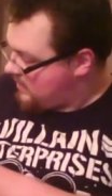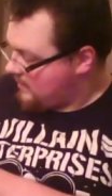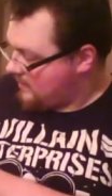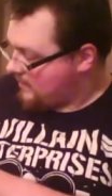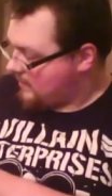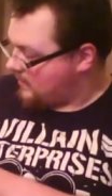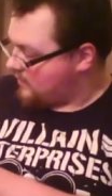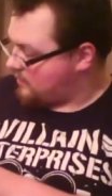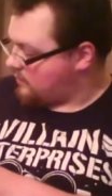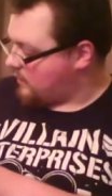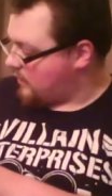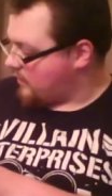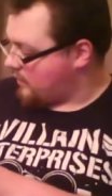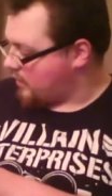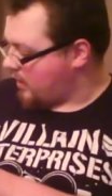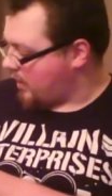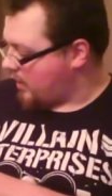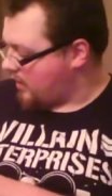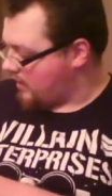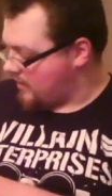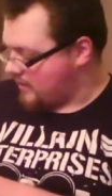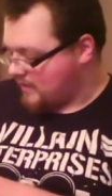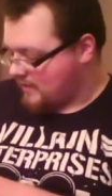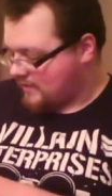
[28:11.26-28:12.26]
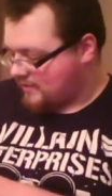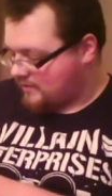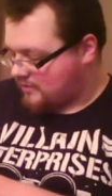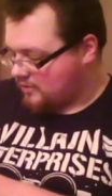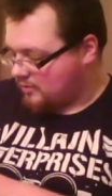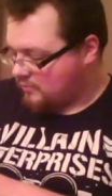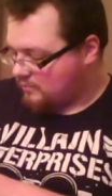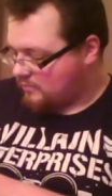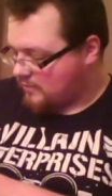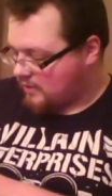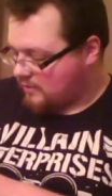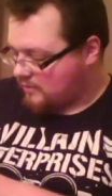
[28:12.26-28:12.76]
Because while Cog has
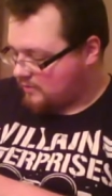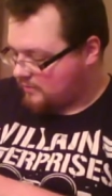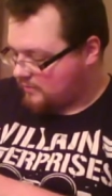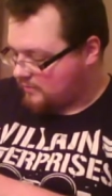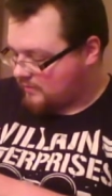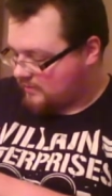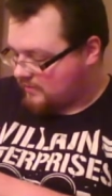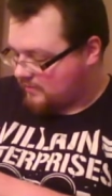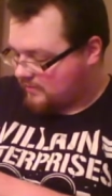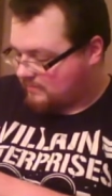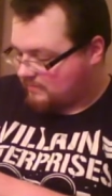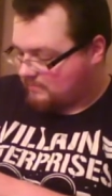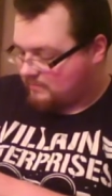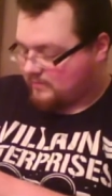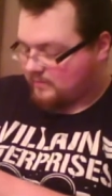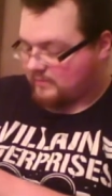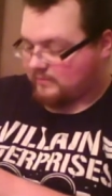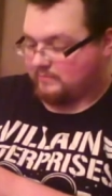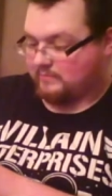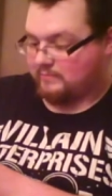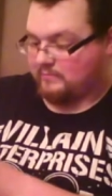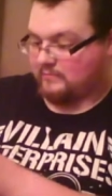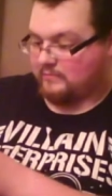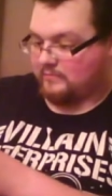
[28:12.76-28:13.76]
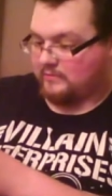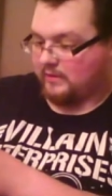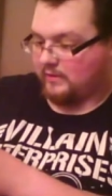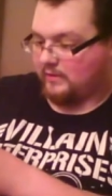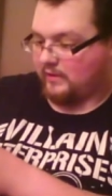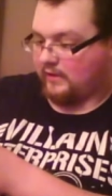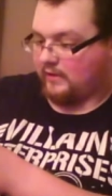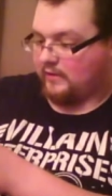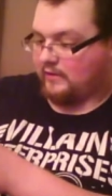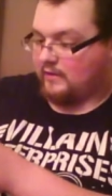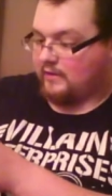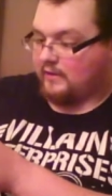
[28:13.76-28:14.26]
two modes, oh,
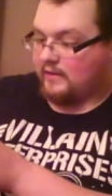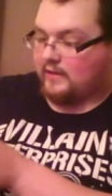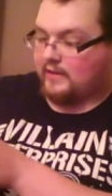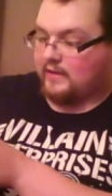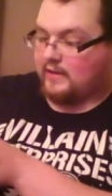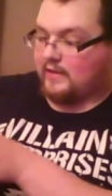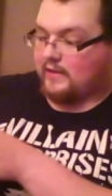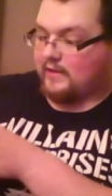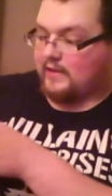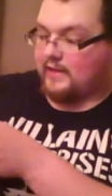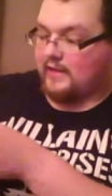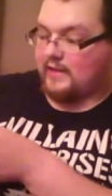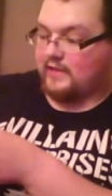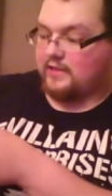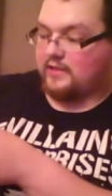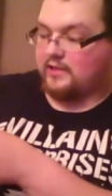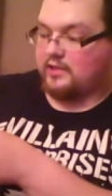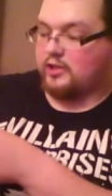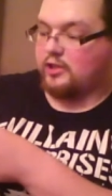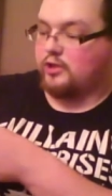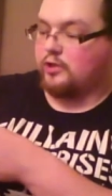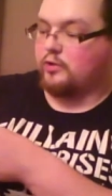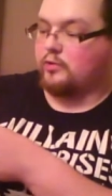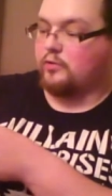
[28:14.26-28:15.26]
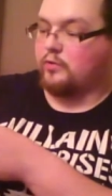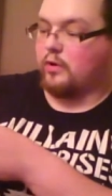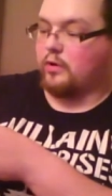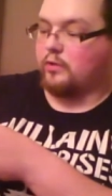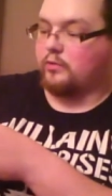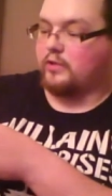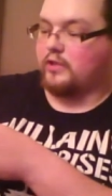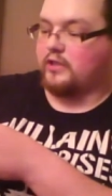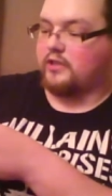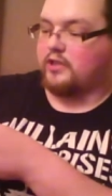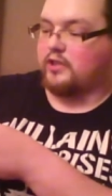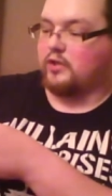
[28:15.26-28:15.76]
okay, he has two
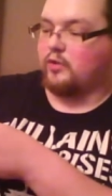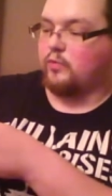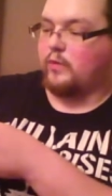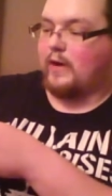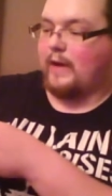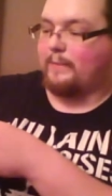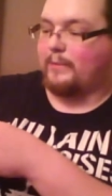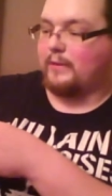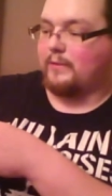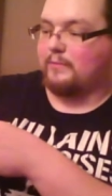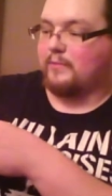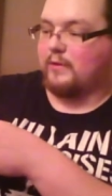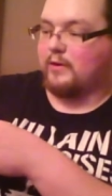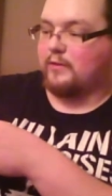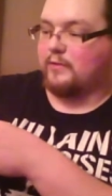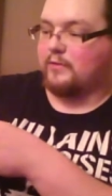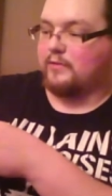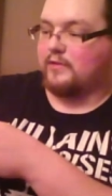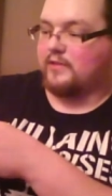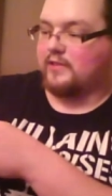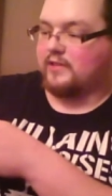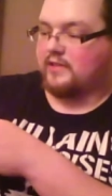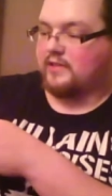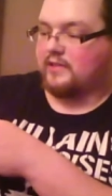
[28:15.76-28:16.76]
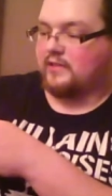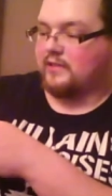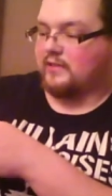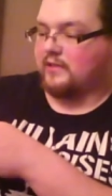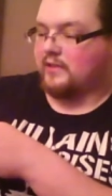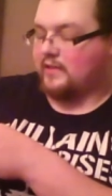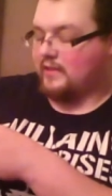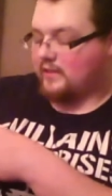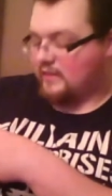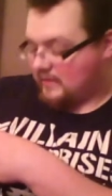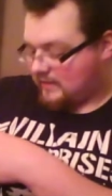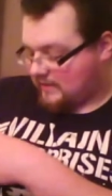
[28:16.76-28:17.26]
only two weapon modes.
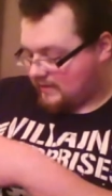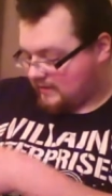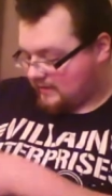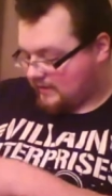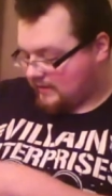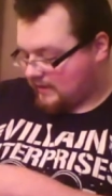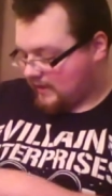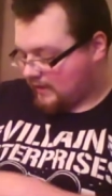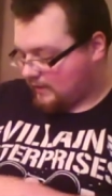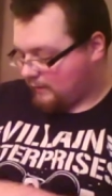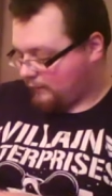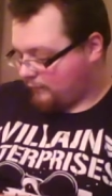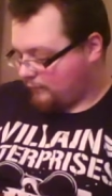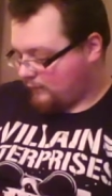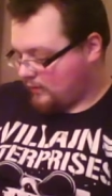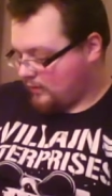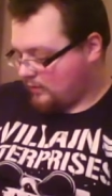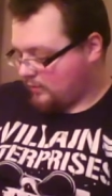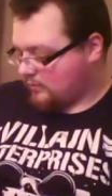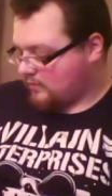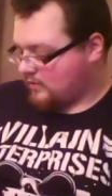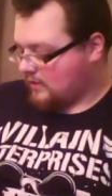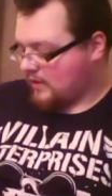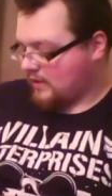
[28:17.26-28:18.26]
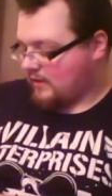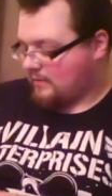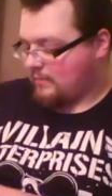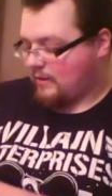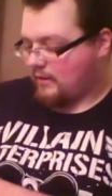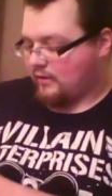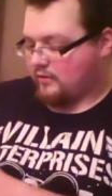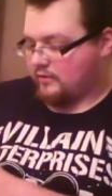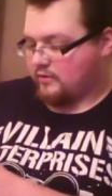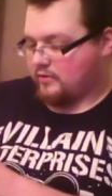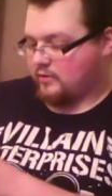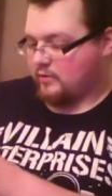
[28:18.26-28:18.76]
He kind of feels like a
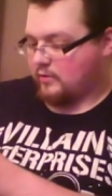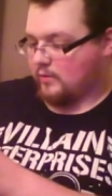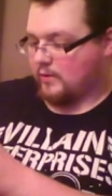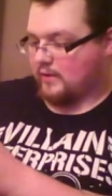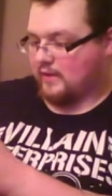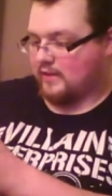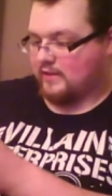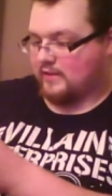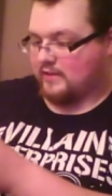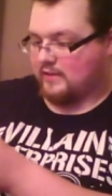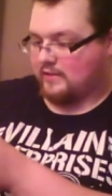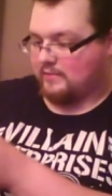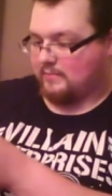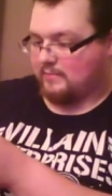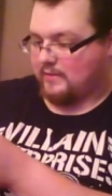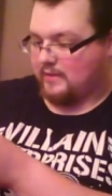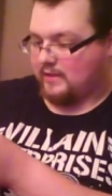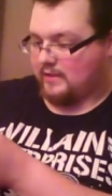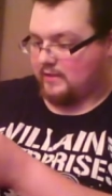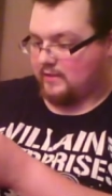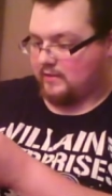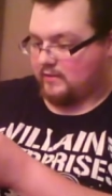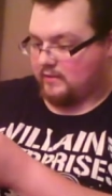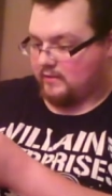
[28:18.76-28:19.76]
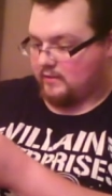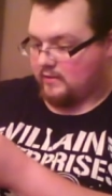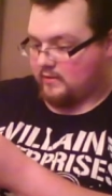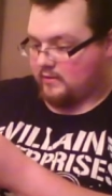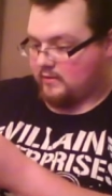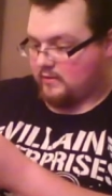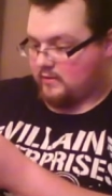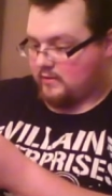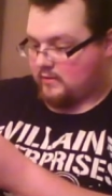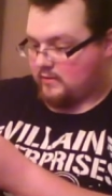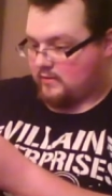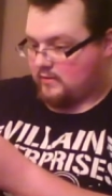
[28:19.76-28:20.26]
better toy to me
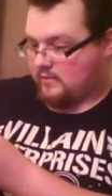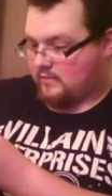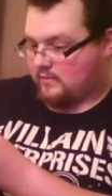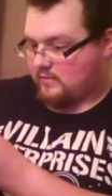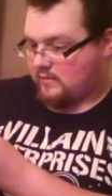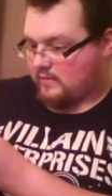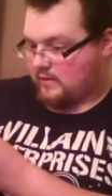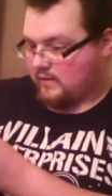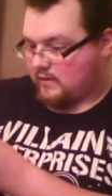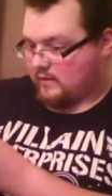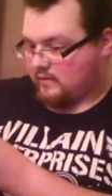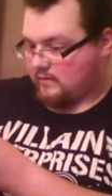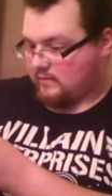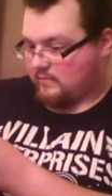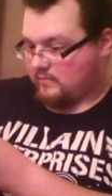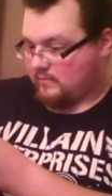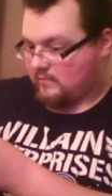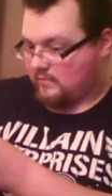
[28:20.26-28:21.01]
than